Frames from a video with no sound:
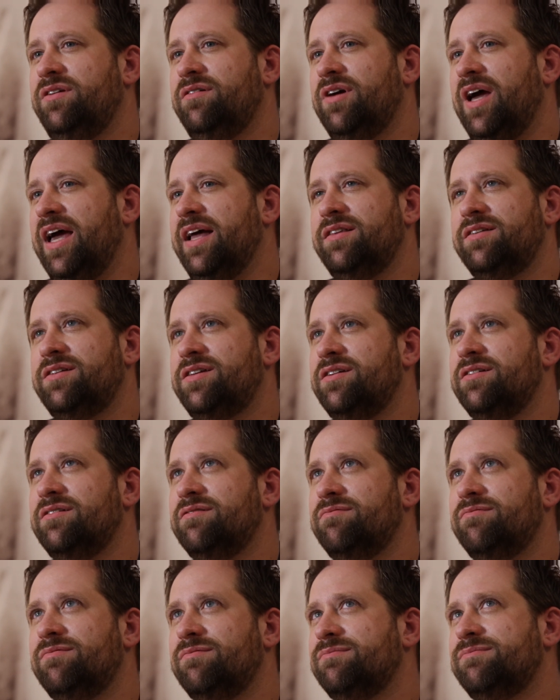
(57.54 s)
and
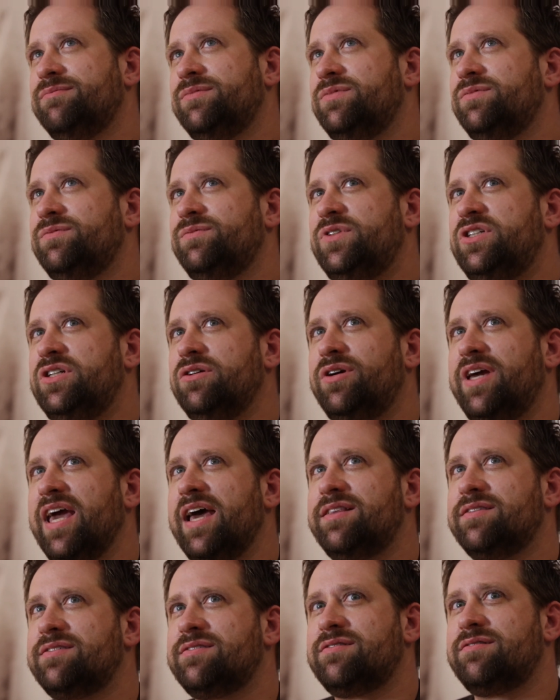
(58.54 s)
you get
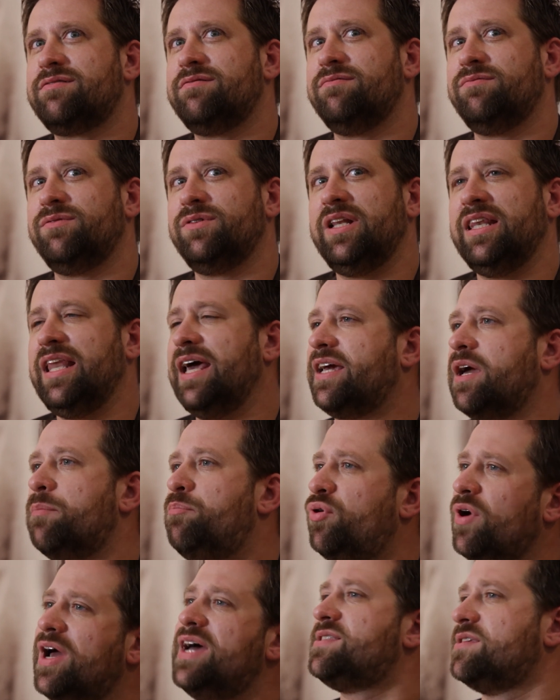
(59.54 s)
like a
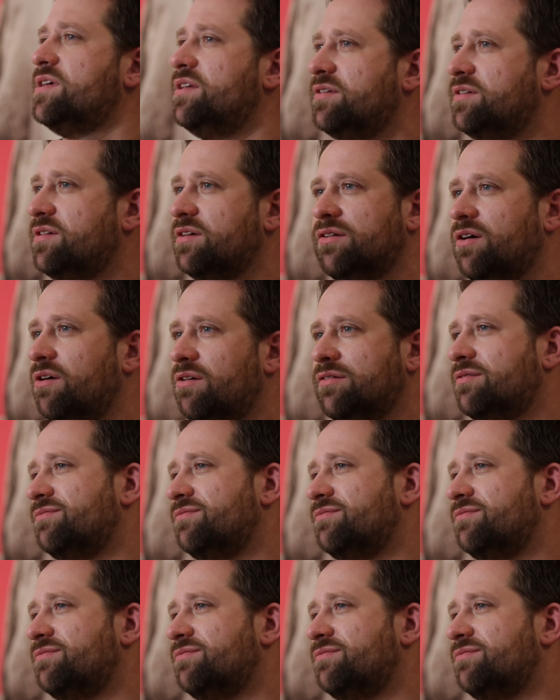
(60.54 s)
present, you know.